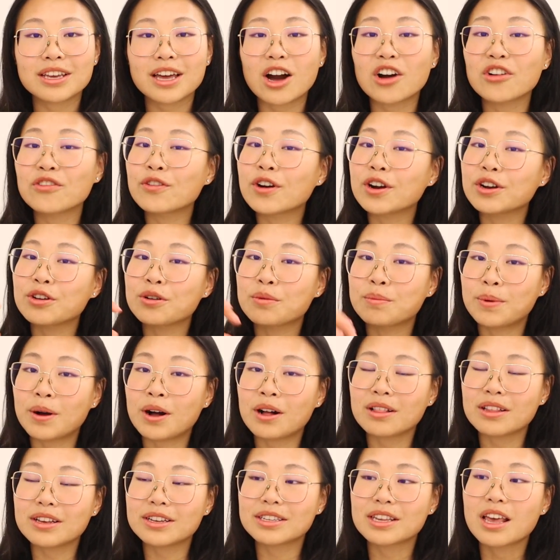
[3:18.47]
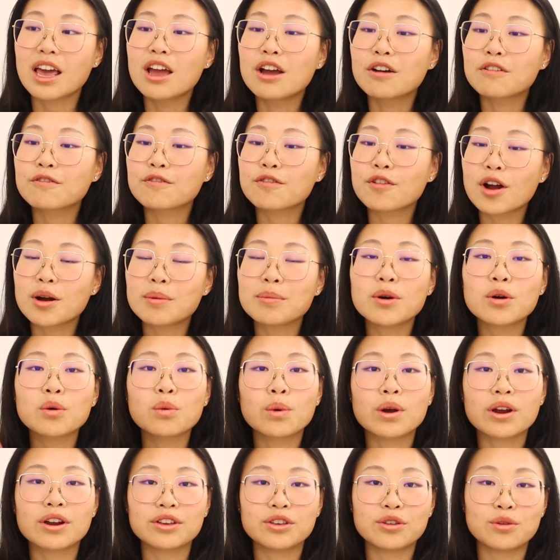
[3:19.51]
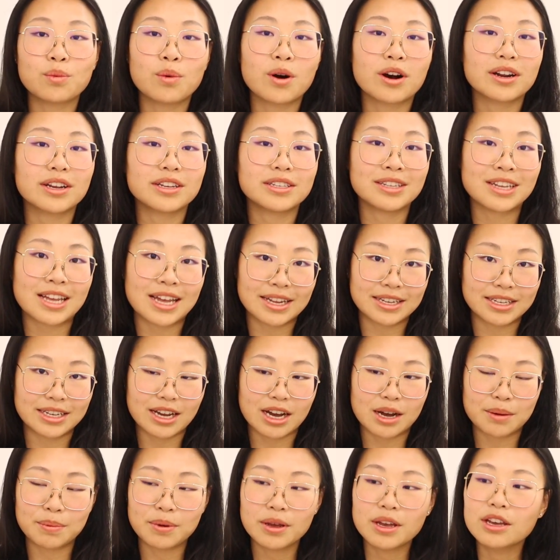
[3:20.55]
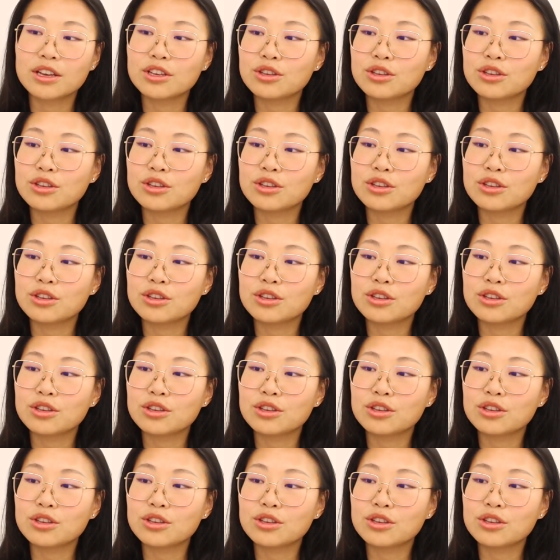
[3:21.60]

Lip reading: how far your ball is from where you want it to end up.